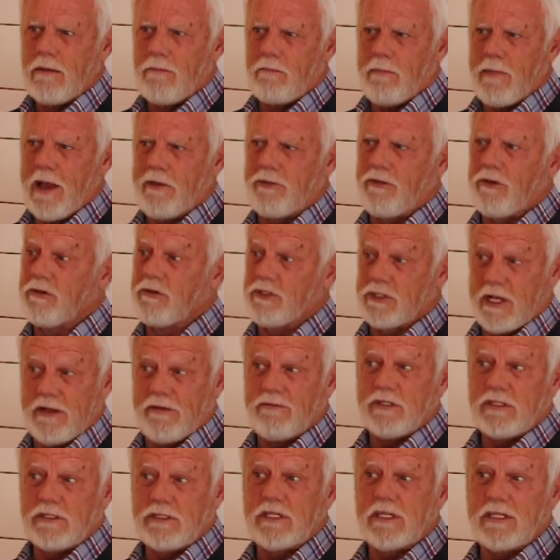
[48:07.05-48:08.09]
Matthew
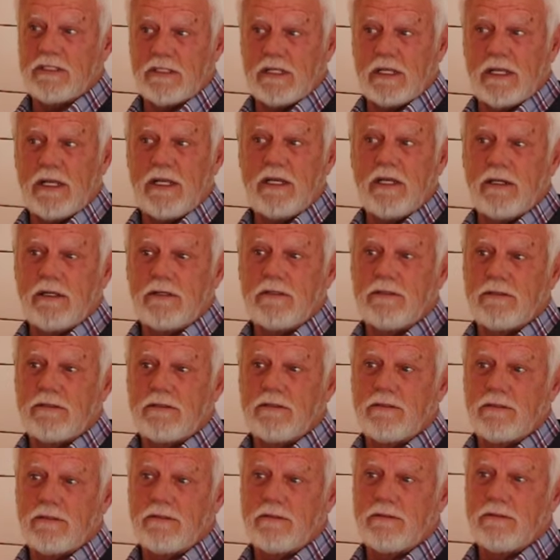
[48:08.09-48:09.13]
7 says it
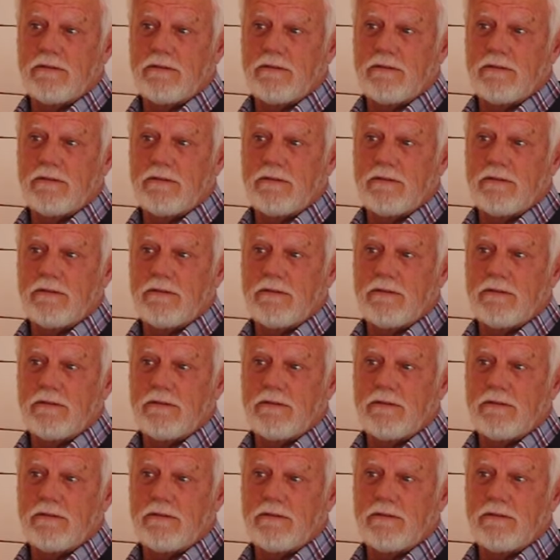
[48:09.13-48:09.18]
is.